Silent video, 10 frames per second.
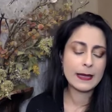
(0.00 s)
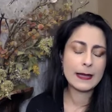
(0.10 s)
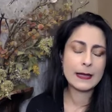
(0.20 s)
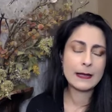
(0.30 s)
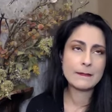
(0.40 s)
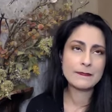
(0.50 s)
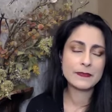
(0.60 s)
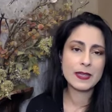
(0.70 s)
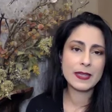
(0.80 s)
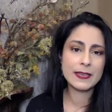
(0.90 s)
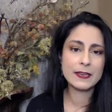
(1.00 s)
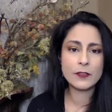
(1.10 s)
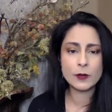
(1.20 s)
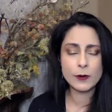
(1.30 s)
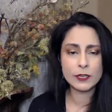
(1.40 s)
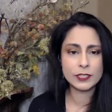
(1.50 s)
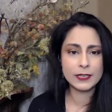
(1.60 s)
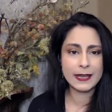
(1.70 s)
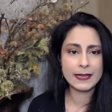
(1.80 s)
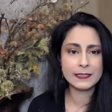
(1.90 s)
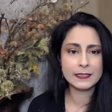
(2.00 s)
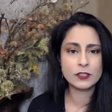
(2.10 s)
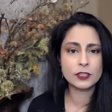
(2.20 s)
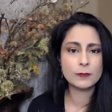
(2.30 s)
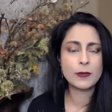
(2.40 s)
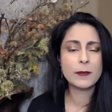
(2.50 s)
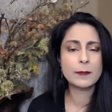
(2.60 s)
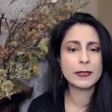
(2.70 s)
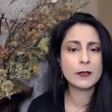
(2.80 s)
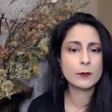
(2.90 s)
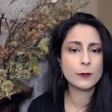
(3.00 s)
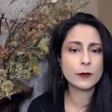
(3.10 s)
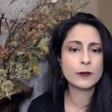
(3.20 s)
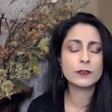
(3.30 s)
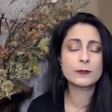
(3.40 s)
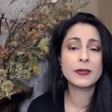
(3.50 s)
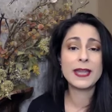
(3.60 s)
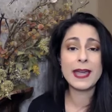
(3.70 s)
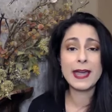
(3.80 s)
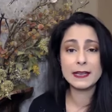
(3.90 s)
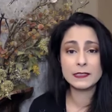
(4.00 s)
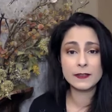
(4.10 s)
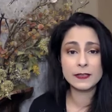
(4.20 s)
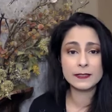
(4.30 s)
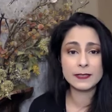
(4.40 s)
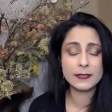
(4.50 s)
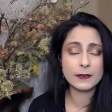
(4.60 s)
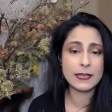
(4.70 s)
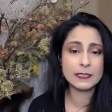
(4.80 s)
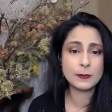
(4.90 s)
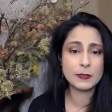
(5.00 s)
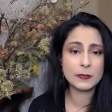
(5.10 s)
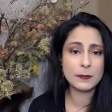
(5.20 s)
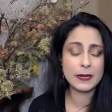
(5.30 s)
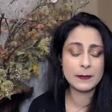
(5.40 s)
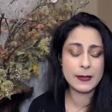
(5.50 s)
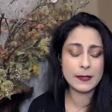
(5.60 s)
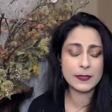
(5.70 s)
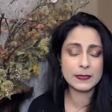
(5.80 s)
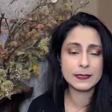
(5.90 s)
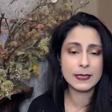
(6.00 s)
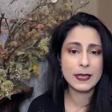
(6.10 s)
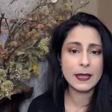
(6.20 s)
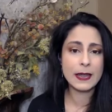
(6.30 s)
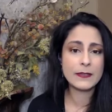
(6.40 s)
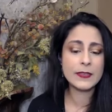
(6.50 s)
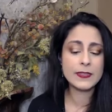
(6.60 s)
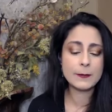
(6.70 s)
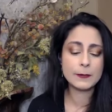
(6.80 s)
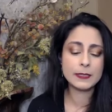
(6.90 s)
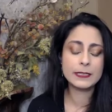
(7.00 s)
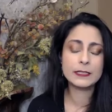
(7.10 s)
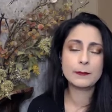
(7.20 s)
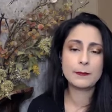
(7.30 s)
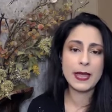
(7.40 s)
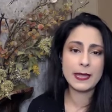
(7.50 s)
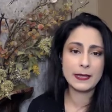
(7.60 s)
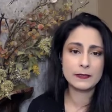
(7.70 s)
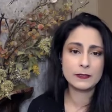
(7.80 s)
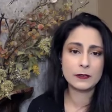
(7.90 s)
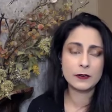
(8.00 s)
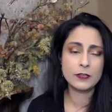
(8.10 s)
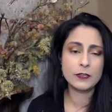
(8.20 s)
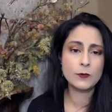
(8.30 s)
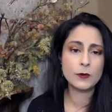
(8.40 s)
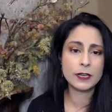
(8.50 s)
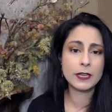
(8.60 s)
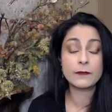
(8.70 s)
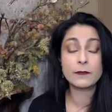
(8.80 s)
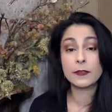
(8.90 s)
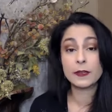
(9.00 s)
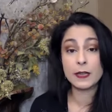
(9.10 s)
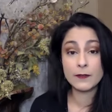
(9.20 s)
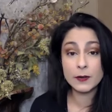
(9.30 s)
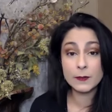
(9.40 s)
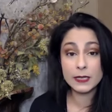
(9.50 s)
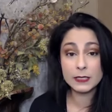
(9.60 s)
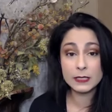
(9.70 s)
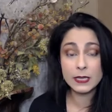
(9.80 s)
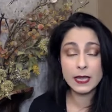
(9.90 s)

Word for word: Um, I think another question to ask is should public health workers be activists? And there has been debate about this. I think mm -hmm. that mm-hmm. really depends. Are you working for the government?